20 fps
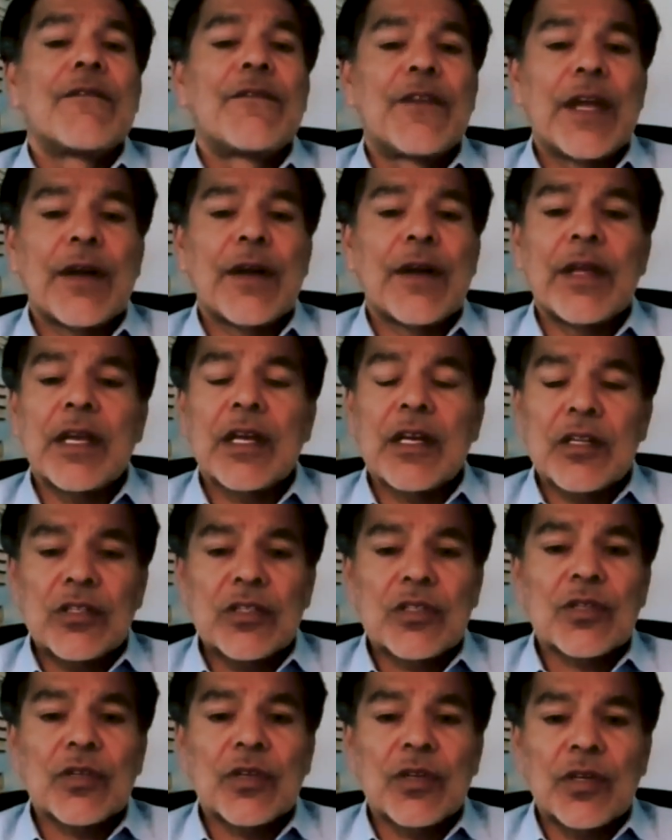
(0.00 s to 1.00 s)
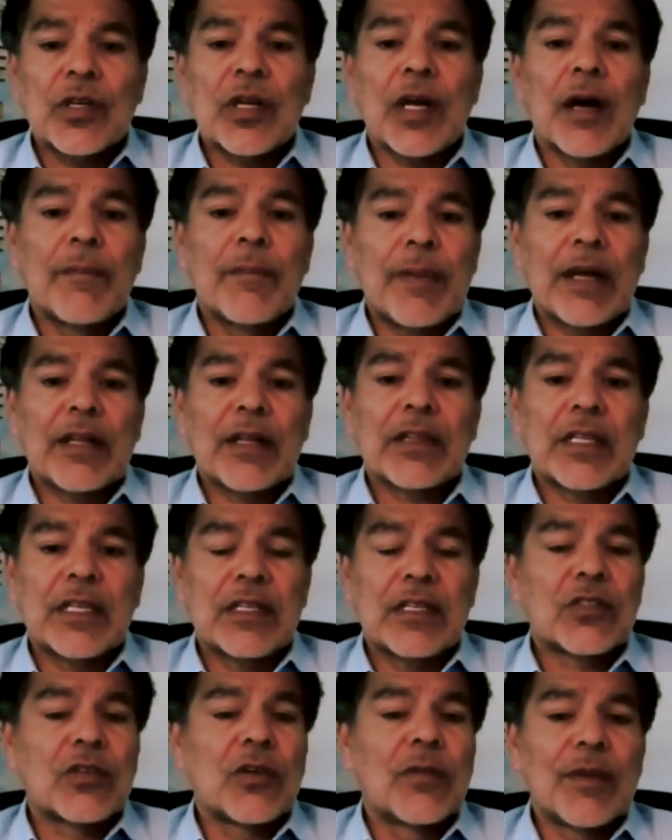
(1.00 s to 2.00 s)
very concerned about
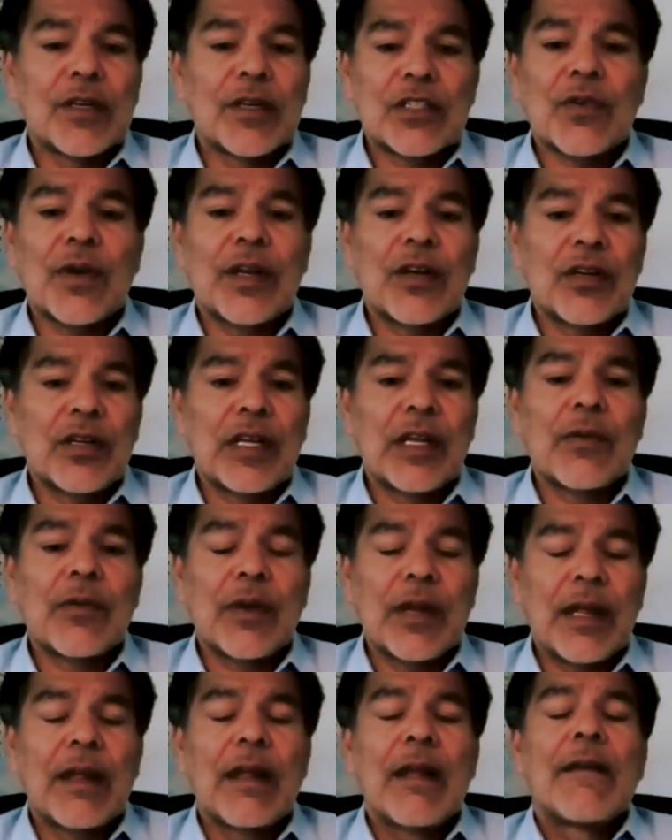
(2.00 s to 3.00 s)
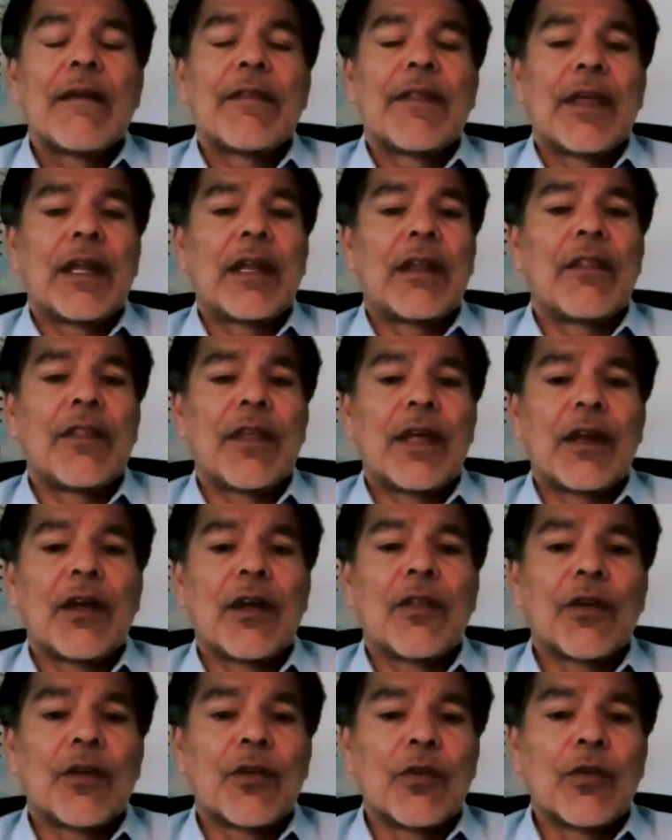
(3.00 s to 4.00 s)
this to a much greater degree than, than
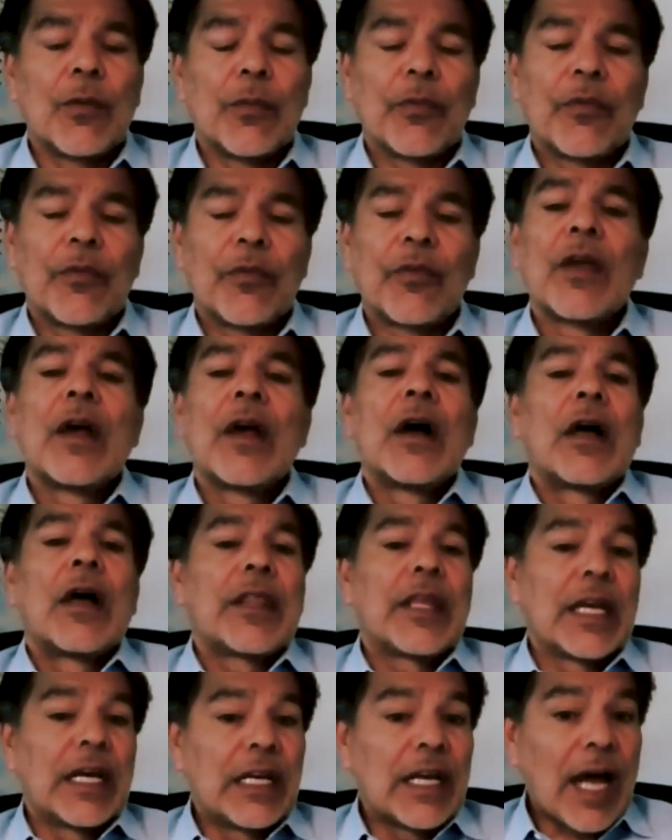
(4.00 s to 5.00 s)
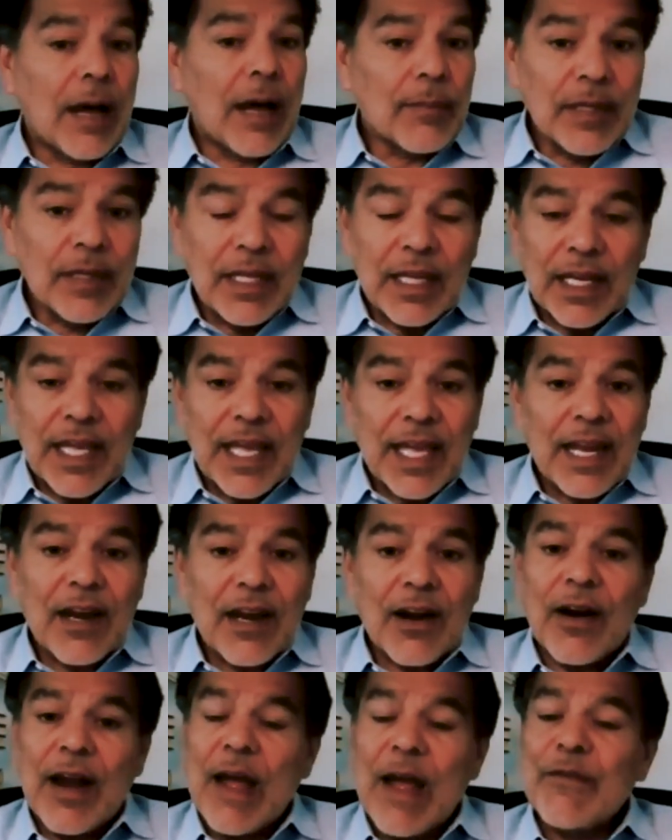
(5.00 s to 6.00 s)
other groups. The anomaly again
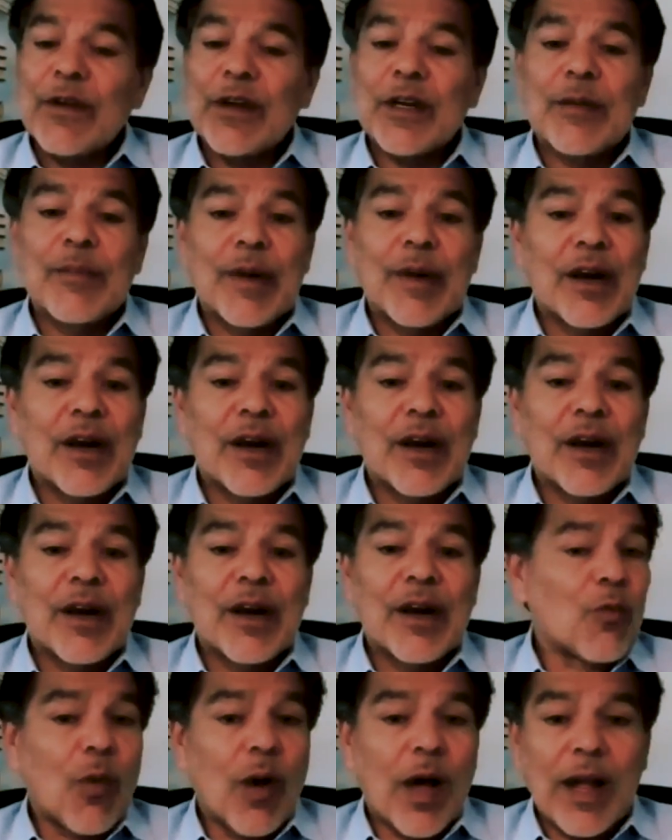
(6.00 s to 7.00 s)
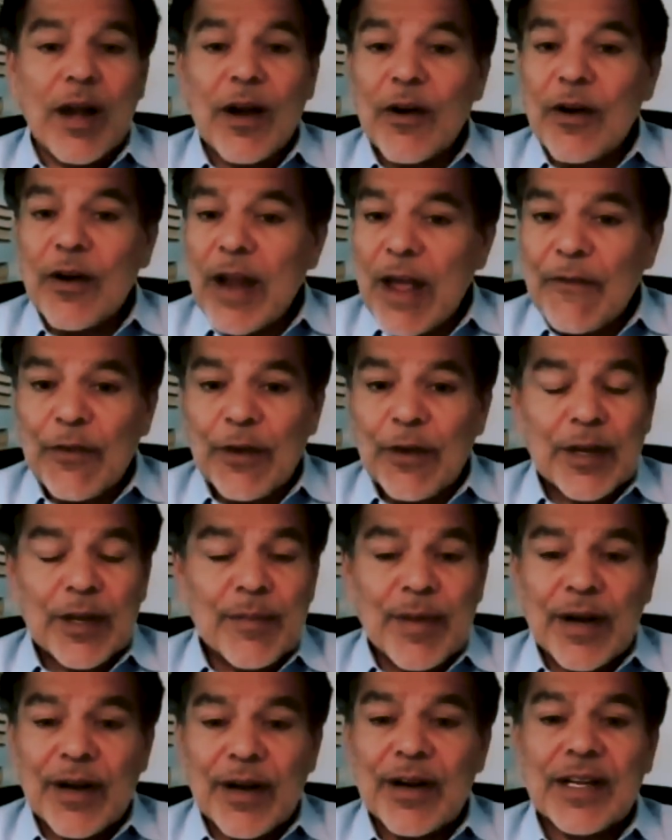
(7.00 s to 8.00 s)
are African Americans. Why aren't African
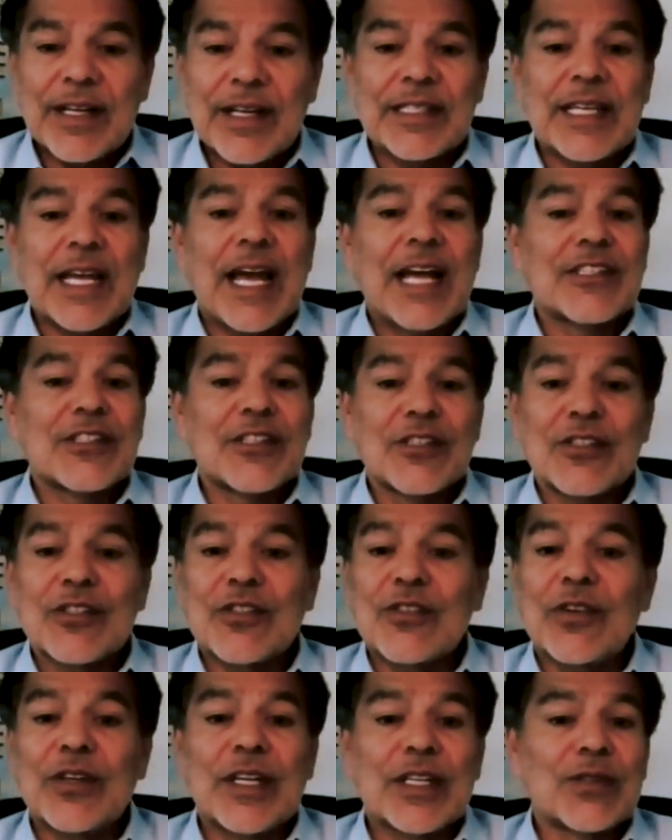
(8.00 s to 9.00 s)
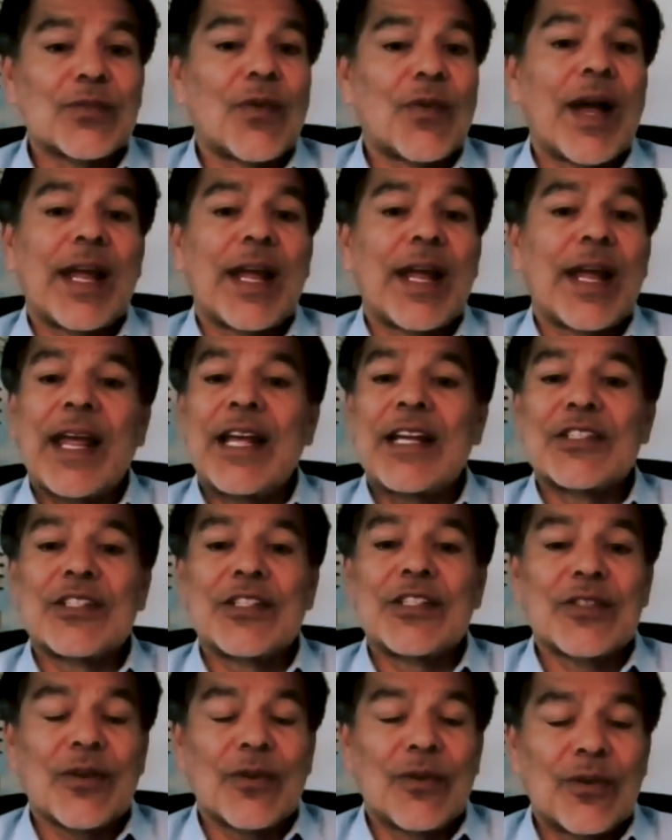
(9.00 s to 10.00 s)
Americans as concerned as white
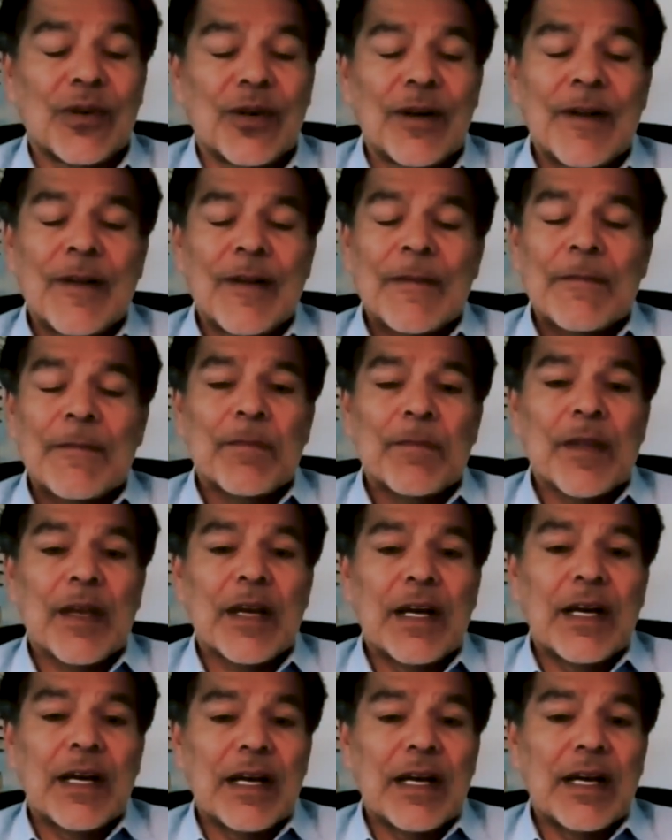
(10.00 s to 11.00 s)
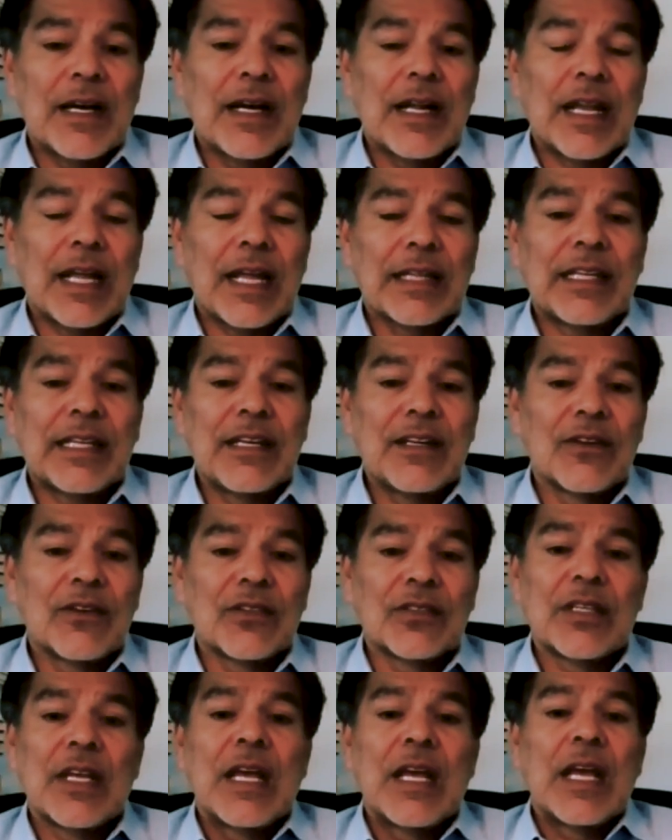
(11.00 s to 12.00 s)
Asians or uh, uh, Latinos?